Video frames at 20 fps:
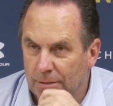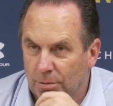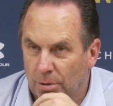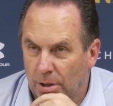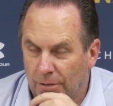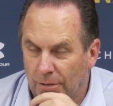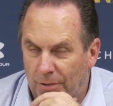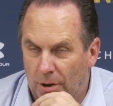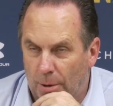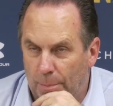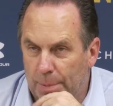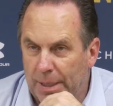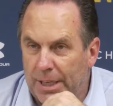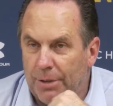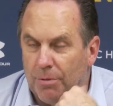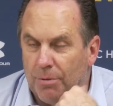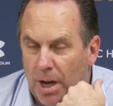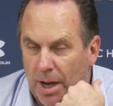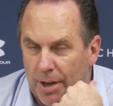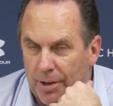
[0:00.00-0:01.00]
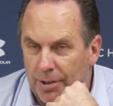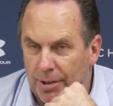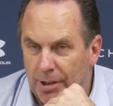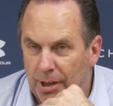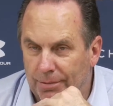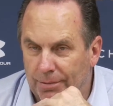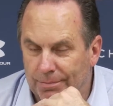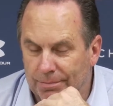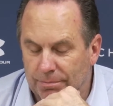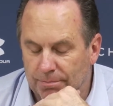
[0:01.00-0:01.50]
Well, if our beat writer
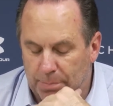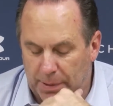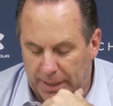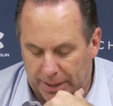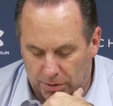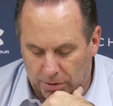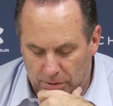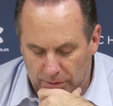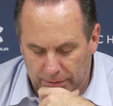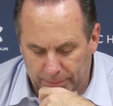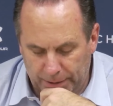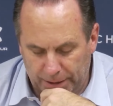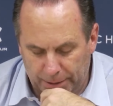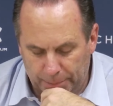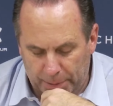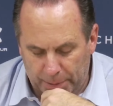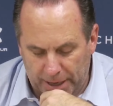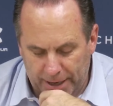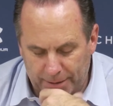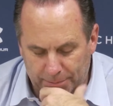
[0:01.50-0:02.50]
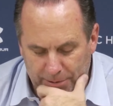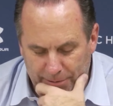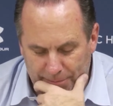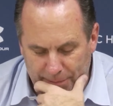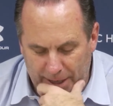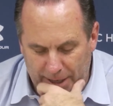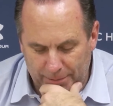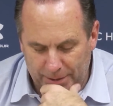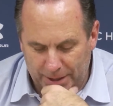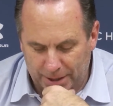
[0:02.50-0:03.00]
doesn't pick on him in the paper,
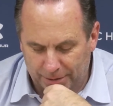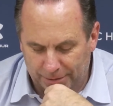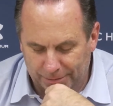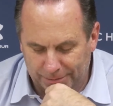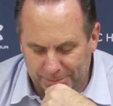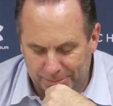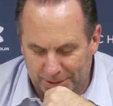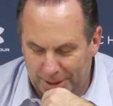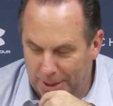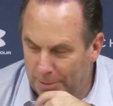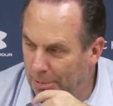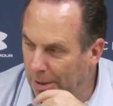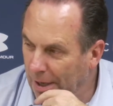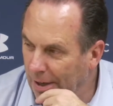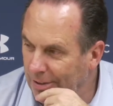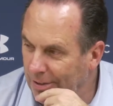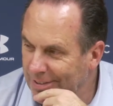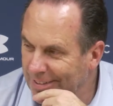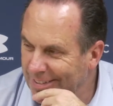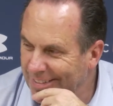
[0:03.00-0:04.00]
maybe he'll play better.